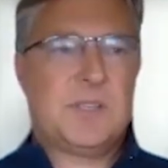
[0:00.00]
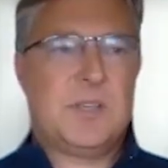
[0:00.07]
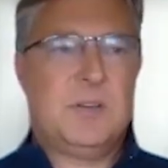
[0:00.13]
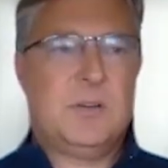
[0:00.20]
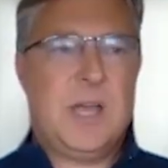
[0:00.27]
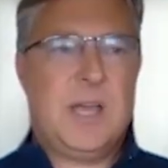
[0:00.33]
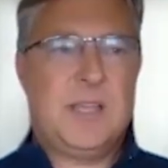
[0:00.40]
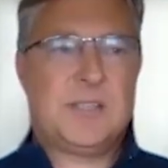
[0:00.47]

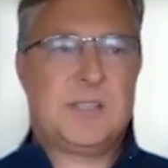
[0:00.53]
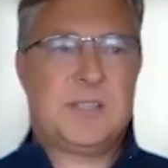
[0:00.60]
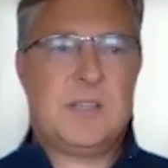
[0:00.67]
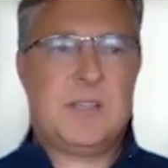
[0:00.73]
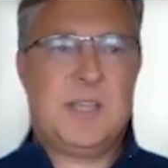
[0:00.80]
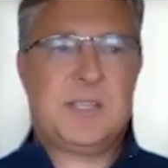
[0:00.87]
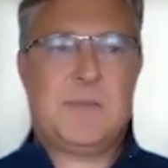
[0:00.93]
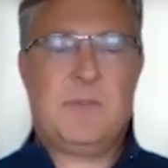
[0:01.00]
So as,
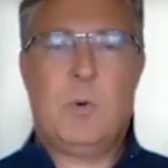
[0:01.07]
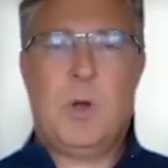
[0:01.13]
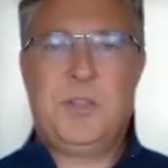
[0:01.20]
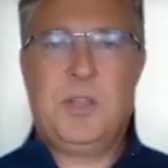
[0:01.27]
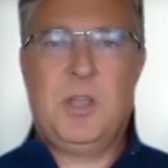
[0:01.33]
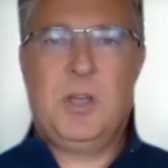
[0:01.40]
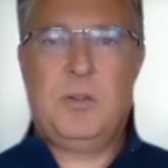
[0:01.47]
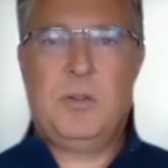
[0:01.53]
as
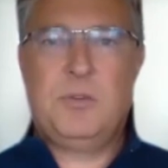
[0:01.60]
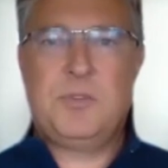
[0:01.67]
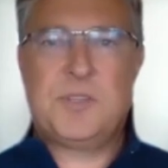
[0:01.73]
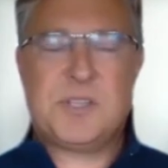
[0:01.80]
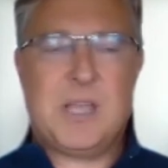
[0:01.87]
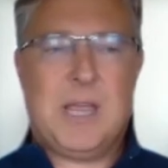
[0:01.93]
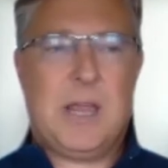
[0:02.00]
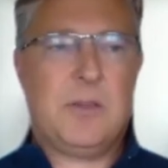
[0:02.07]
everyone
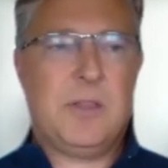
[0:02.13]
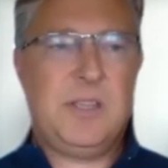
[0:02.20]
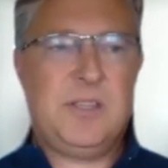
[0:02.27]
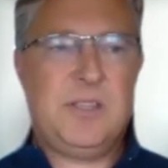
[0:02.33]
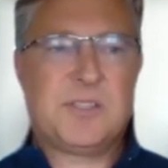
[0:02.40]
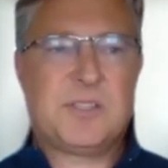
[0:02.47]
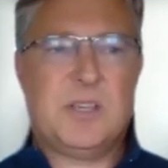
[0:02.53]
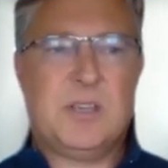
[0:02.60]
knows,
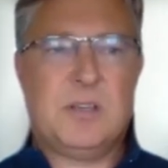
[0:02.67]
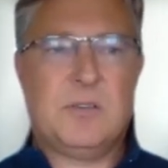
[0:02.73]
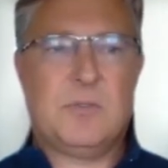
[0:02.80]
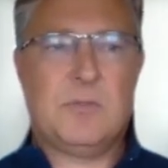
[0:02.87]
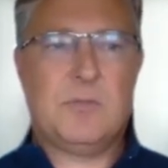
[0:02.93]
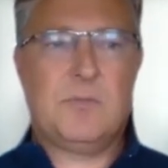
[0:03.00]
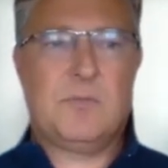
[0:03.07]
ARRI is uh,